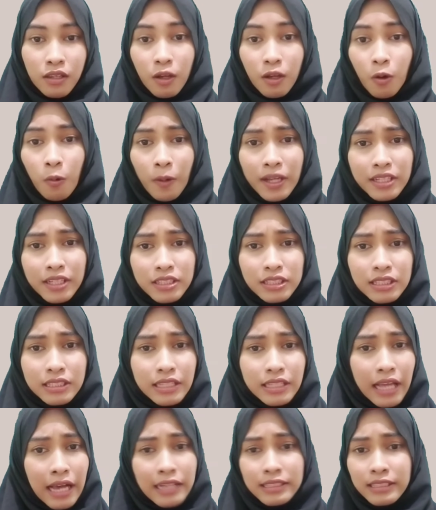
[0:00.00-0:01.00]
The
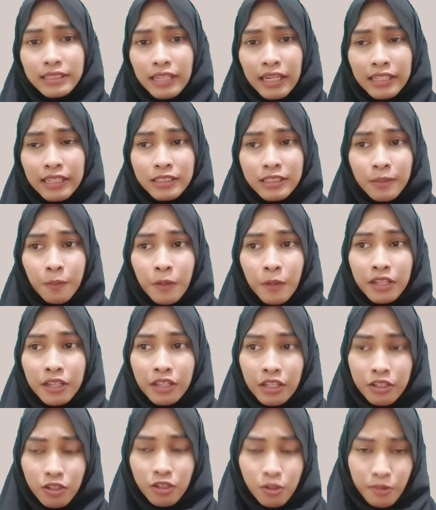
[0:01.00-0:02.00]
question asks us
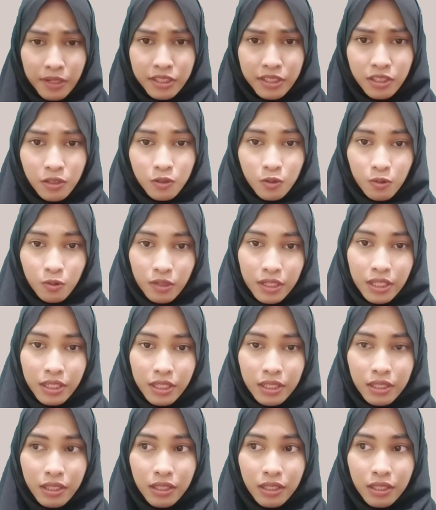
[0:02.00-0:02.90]
about the trajectory.